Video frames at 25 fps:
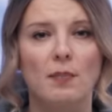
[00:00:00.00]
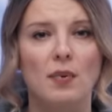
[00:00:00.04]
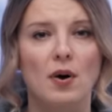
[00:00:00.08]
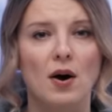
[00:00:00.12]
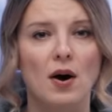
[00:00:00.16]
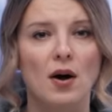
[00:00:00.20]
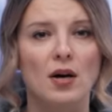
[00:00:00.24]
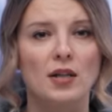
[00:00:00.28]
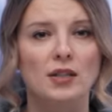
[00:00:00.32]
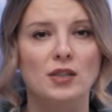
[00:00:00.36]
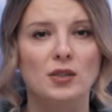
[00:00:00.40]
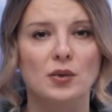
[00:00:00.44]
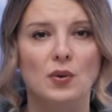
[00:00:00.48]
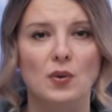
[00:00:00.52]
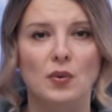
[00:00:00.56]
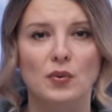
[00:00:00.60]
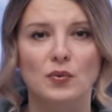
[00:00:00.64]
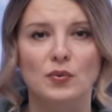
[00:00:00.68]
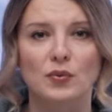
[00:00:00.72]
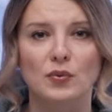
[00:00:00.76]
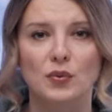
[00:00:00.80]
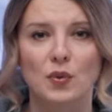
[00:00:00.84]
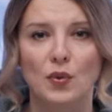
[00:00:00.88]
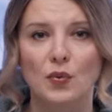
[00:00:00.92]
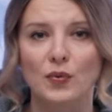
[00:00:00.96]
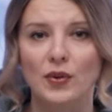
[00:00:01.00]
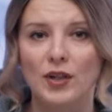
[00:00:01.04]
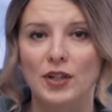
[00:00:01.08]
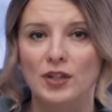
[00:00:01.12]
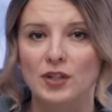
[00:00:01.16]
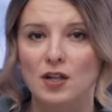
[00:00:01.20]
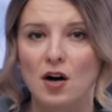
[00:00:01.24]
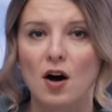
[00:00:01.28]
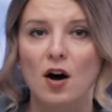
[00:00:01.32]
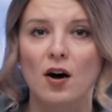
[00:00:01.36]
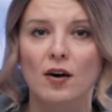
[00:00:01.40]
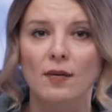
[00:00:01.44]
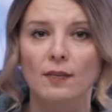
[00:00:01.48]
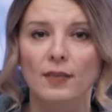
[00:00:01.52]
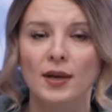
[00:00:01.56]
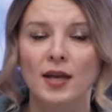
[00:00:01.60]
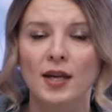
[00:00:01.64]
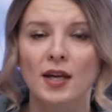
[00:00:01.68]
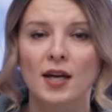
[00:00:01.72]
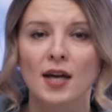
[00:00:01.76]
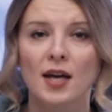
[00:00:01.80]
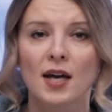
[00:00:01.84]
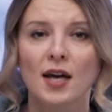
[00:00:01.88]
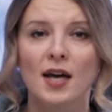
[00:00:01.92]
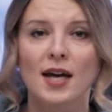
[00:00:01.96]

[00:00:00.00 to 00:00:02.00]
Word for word: part of Soviet army